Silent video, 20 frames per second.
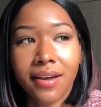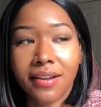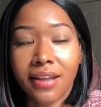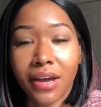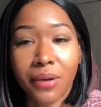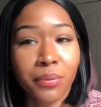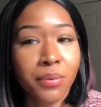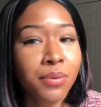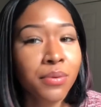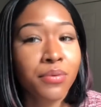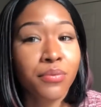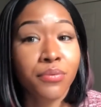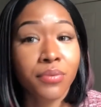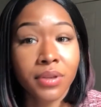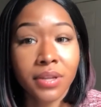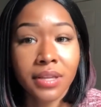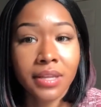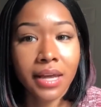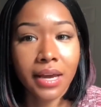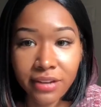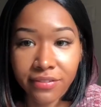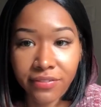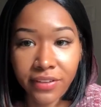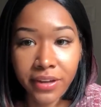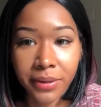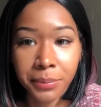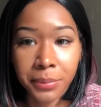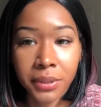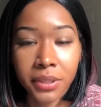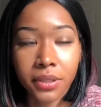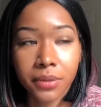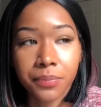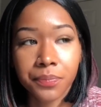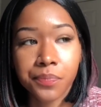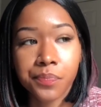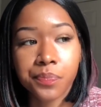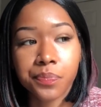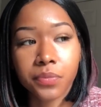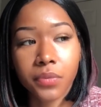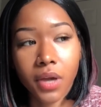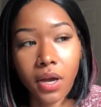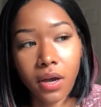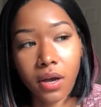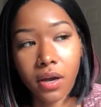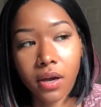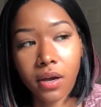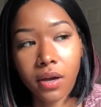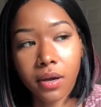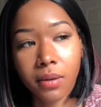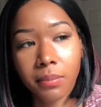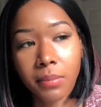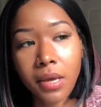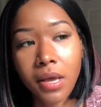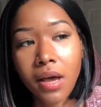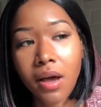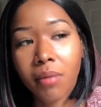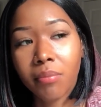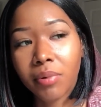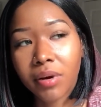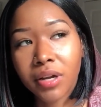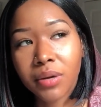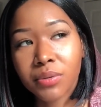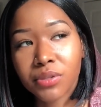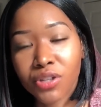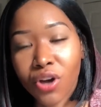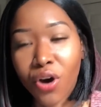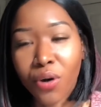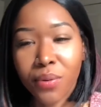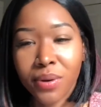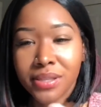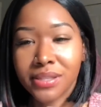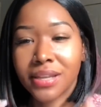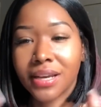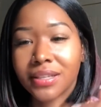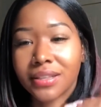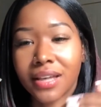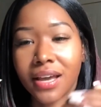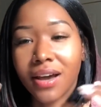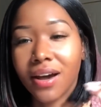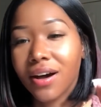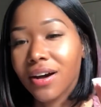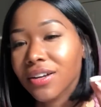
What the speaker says: Like we were really like family. But it was always like that